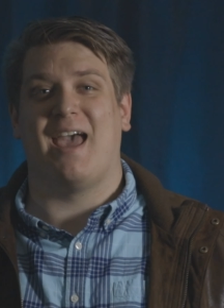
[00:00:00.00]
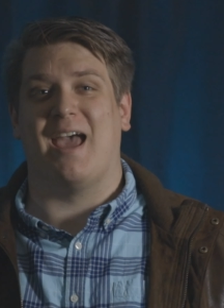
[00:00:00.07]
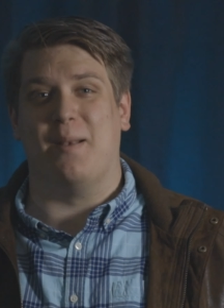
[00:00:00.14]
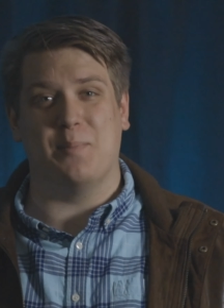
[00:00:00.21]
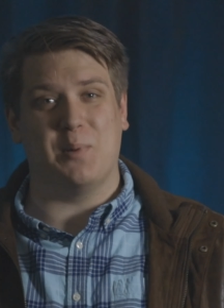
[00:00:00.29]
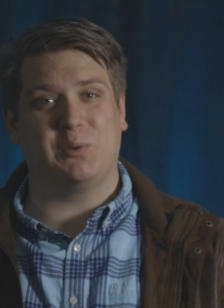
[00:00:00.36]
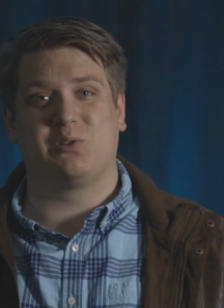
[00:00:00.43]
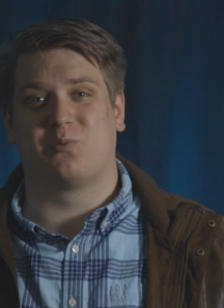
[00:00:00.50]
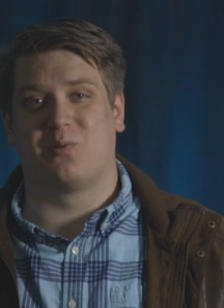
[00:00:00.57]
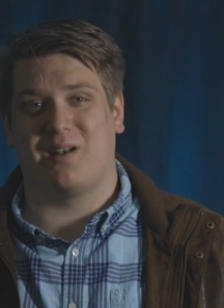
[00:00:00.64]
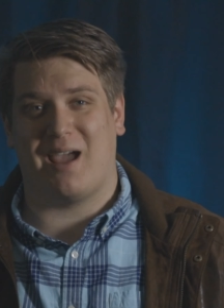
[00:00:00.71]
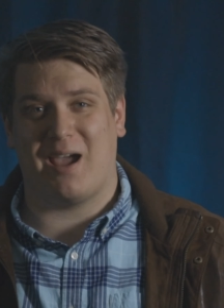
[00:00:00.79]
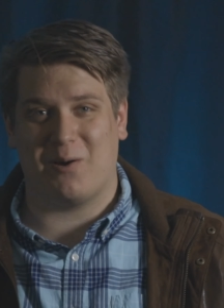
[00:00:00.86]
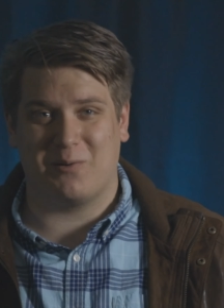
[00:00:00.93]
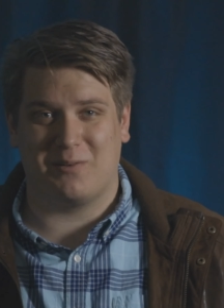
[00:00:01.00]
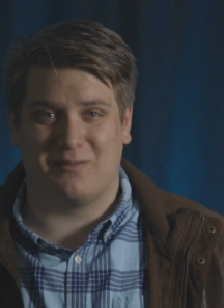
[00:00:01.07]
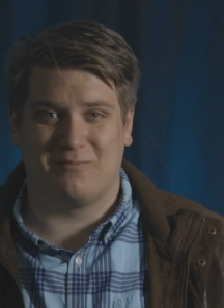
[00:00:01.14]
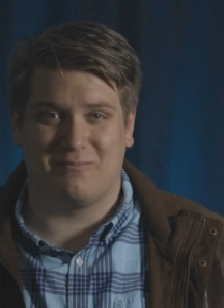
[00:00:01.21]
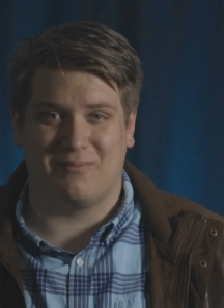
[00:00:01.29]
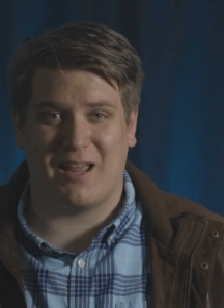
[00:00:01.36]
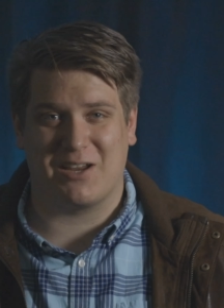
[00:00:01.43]
and most renowned
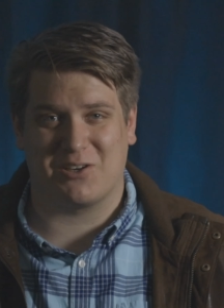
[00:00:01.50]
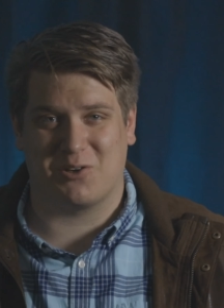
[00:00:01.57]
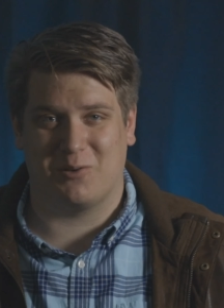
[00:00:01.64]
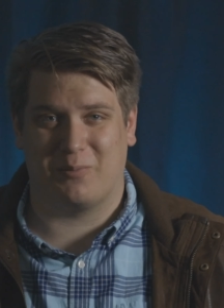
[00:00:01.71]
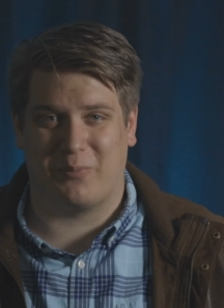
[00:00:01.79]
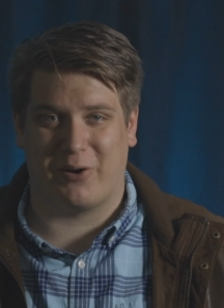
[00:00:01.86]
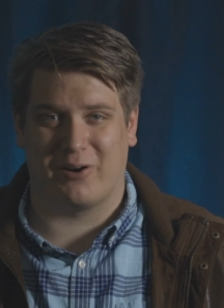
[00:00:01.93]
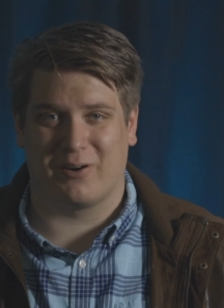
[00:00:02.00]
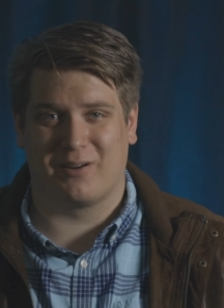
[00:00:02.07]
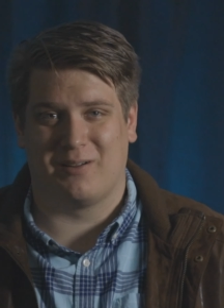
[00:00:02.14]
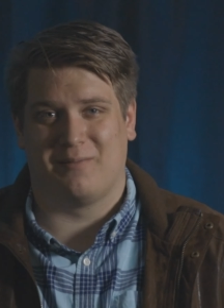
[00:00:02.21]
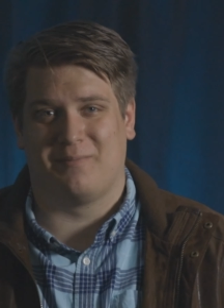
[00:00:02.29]
national park.